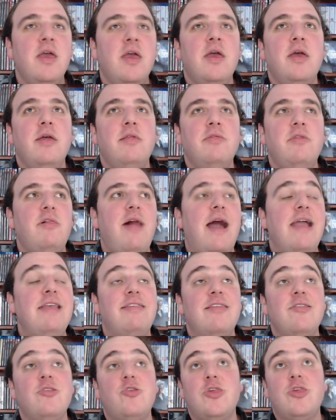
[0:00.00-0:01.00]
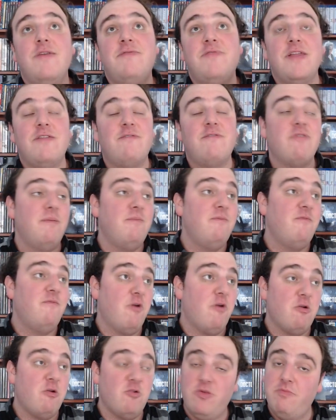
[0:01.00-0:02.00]
The license shifted from
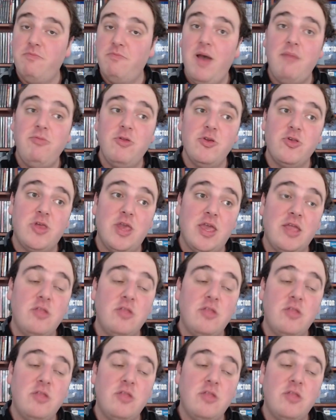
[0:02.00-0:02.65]
Virgin Publishing